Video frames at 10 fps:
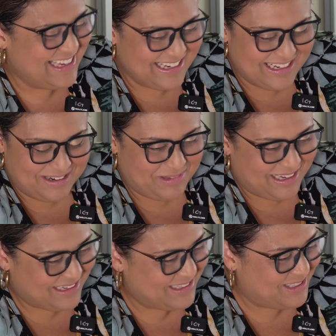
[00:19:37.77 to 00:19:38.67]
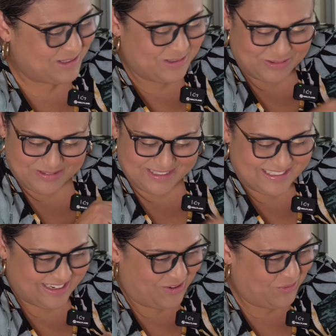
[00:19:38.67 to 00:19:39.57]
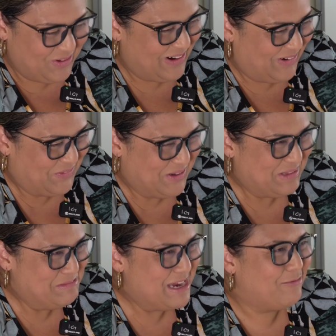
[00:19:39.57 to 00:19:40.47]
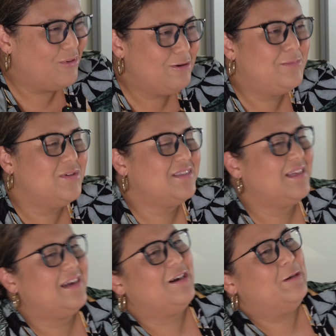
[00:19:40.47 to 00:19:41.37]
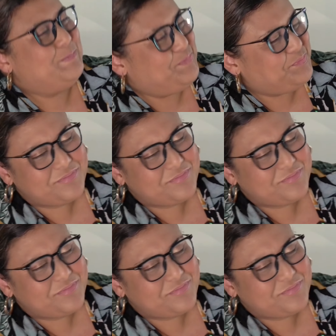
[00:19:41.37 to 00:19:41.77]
And I'm like, soon, just hold on with me, we're almost there.